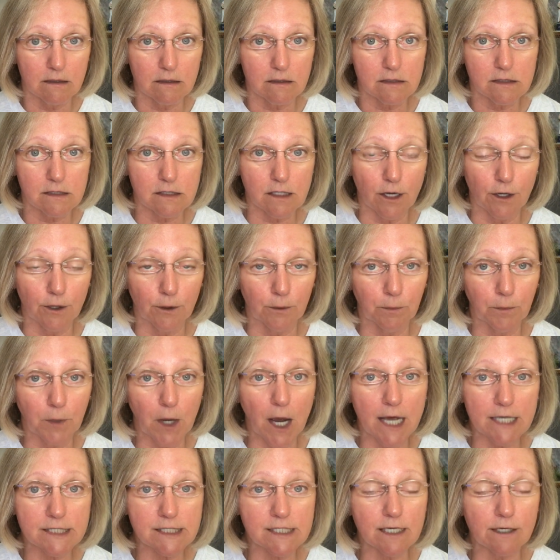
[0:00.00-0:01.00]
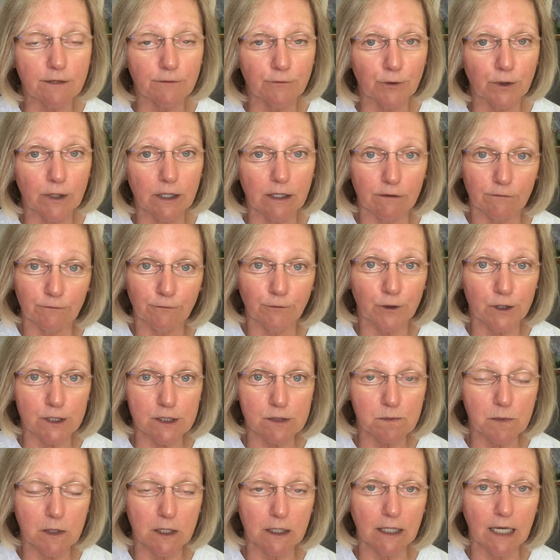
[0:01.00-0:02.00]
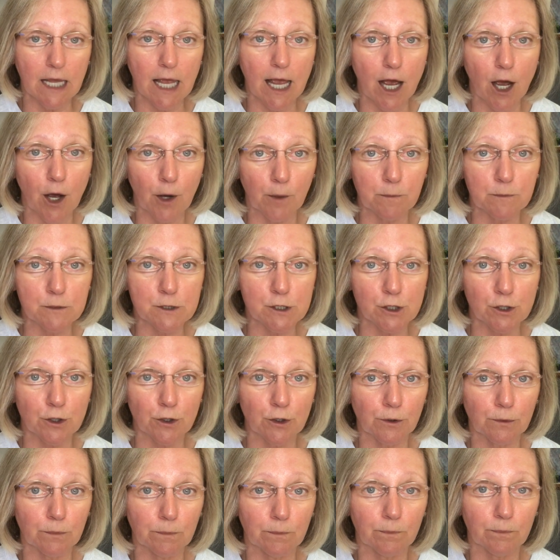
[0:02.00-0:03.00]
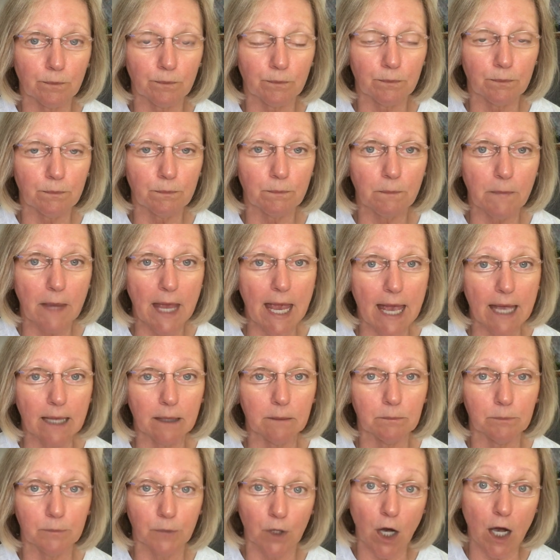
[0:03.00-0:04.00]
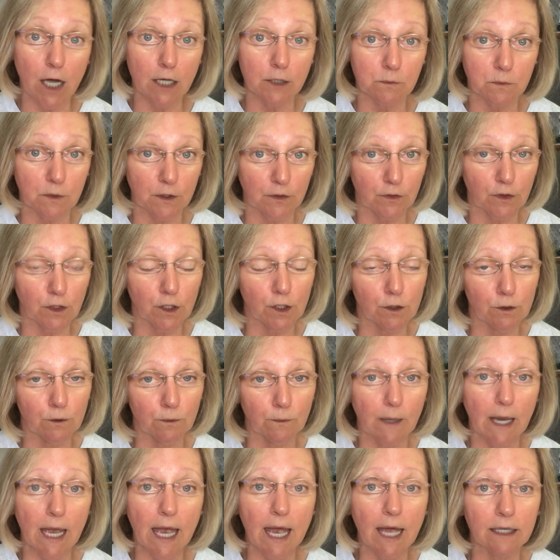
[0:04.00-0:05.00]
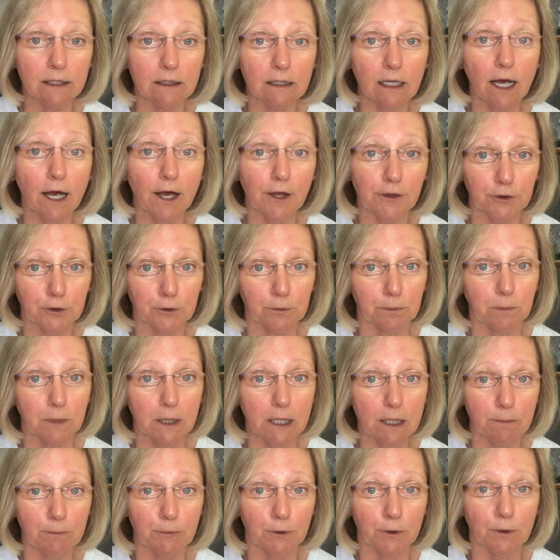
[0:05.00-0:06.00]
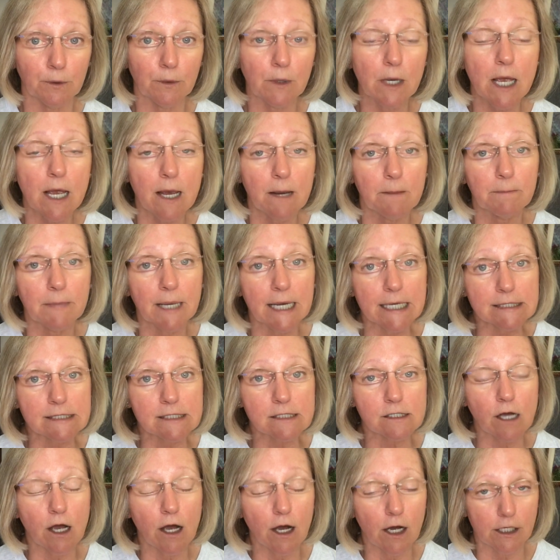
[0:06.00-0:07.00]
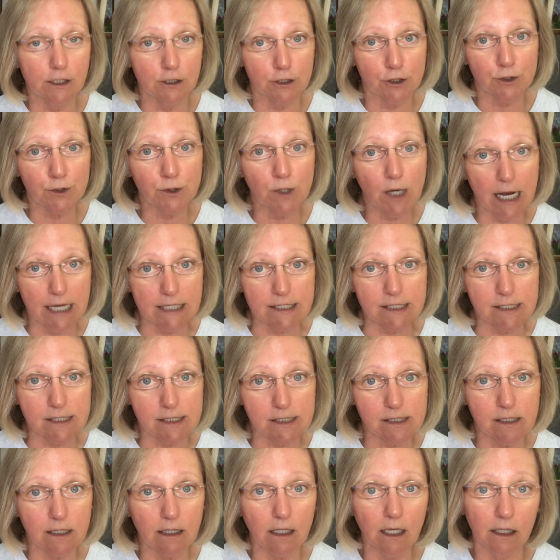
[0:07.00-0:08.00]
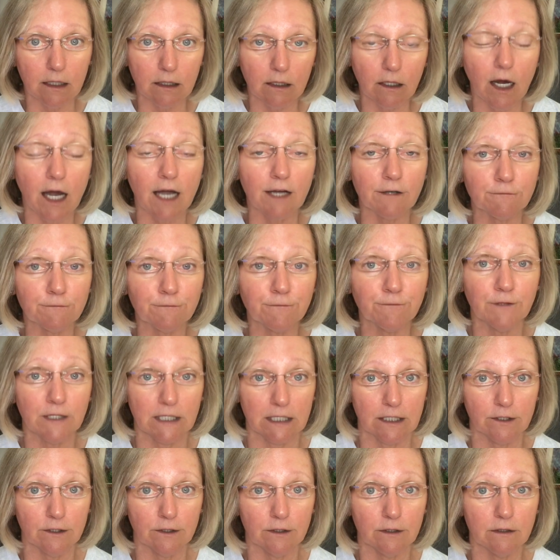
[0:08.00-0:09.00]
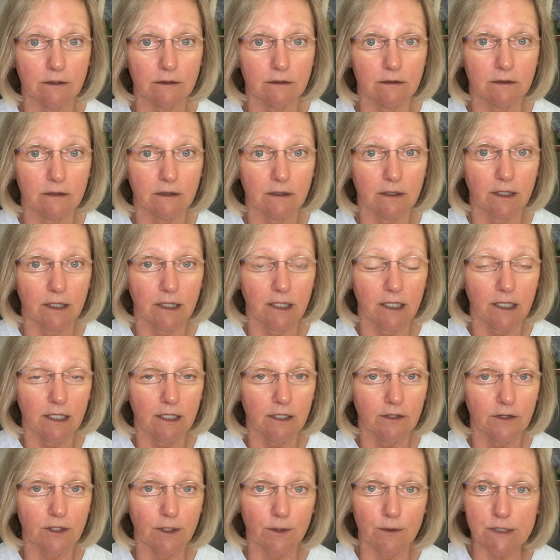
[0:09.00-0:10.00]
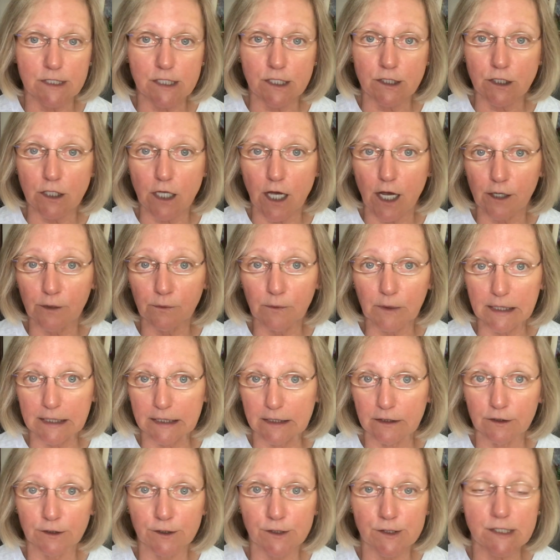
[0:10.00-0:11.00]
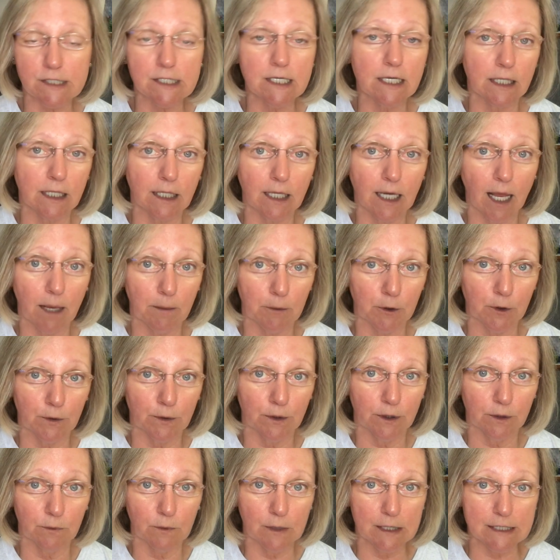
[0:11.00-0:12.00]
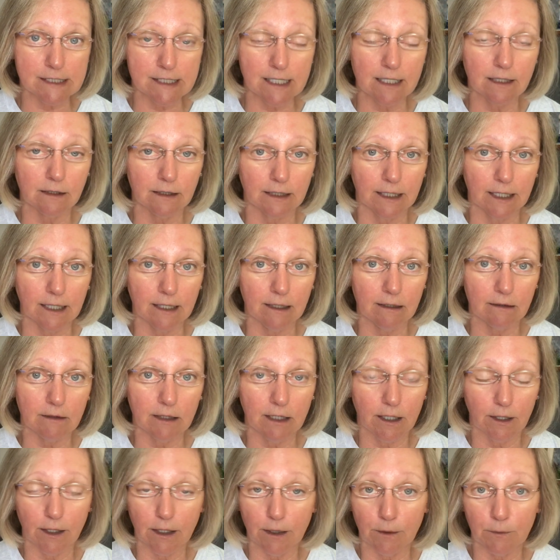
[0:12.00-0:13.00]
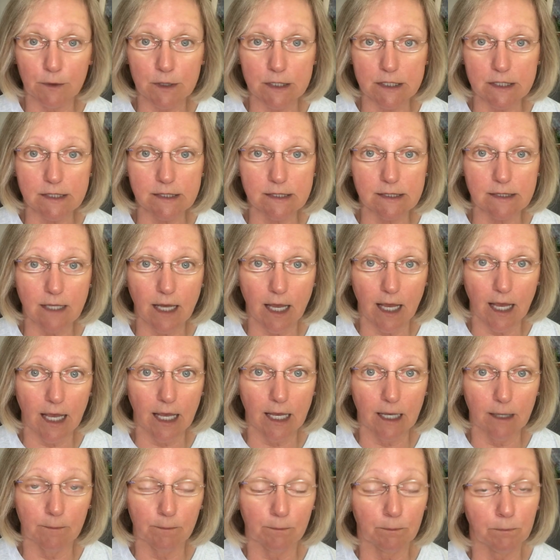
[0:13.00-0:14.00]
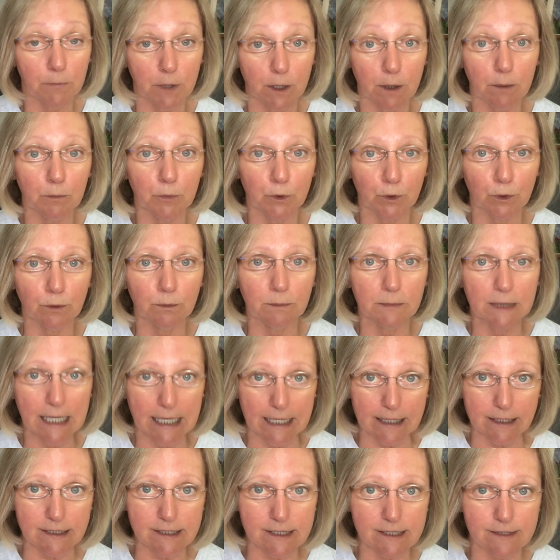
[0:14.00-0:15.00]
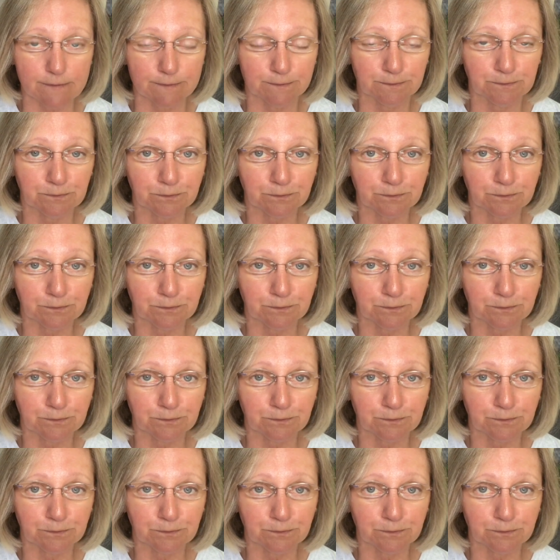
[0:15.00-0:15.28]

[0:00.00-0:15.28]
So positive reinforcement helps your pet bond with you and other people based on trust and not fear. There was a dog running loose in a neighborhood recently, and it was a pit bull mix.